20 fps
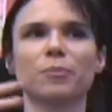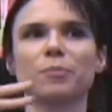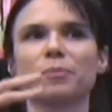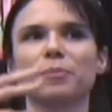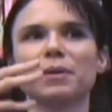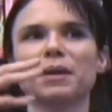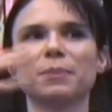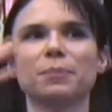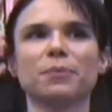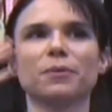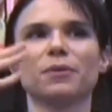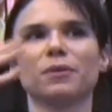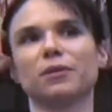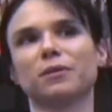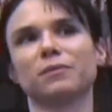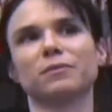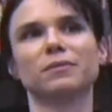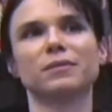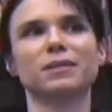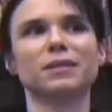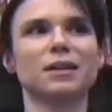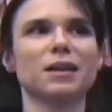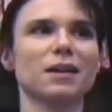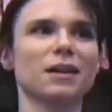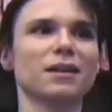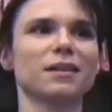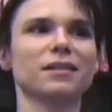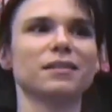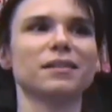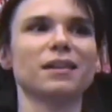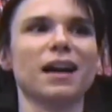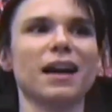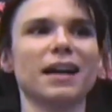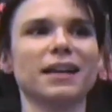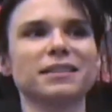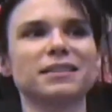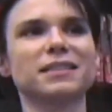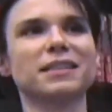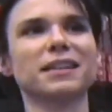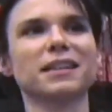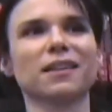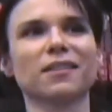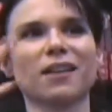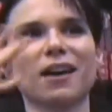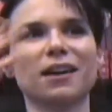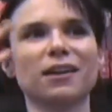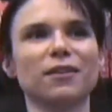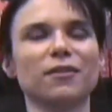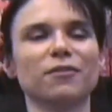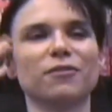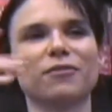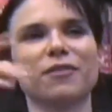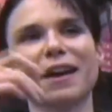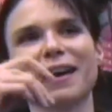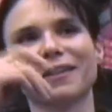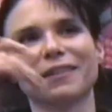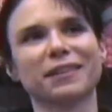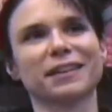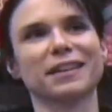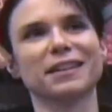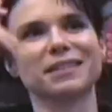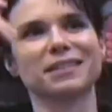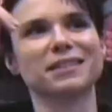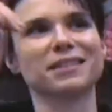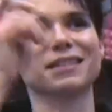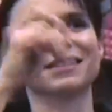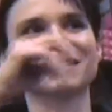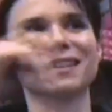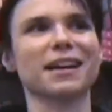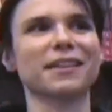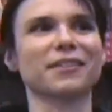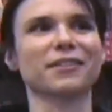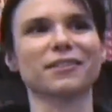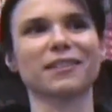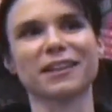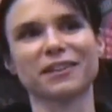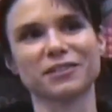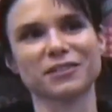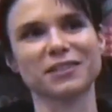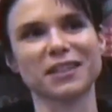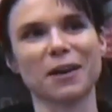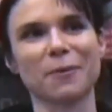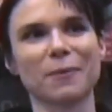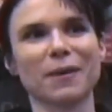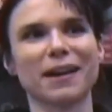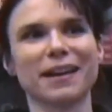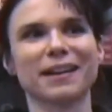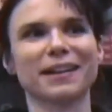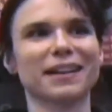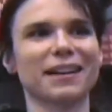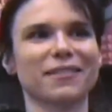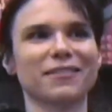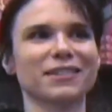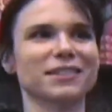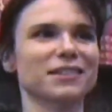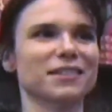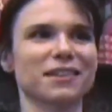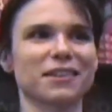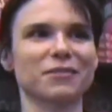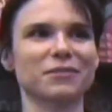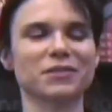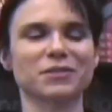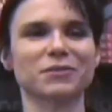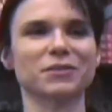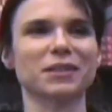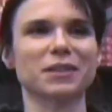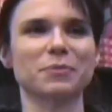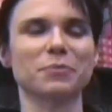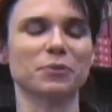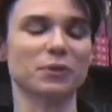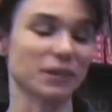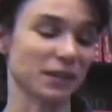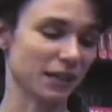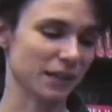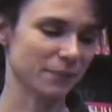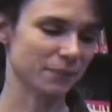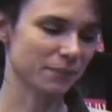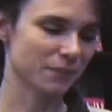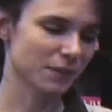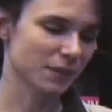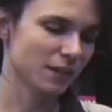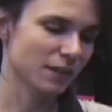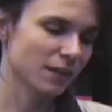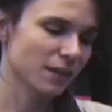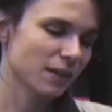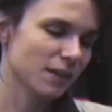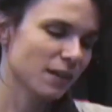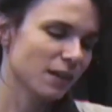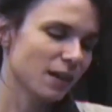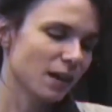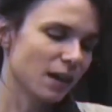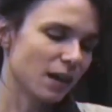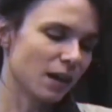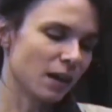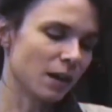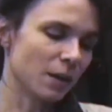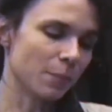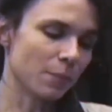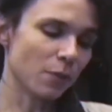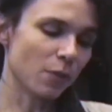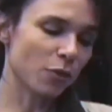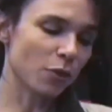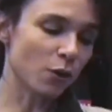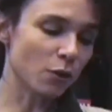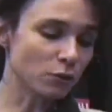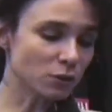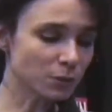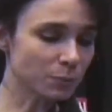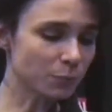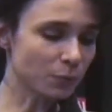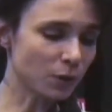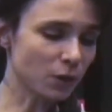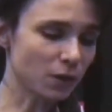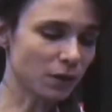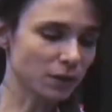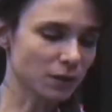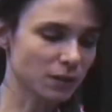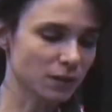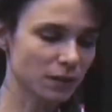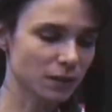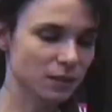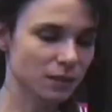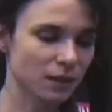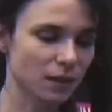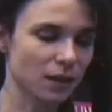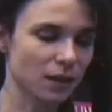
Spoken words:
people, I had seen a lot of anarchists sign their letters that way, and I always thought it was really pretty. Those books,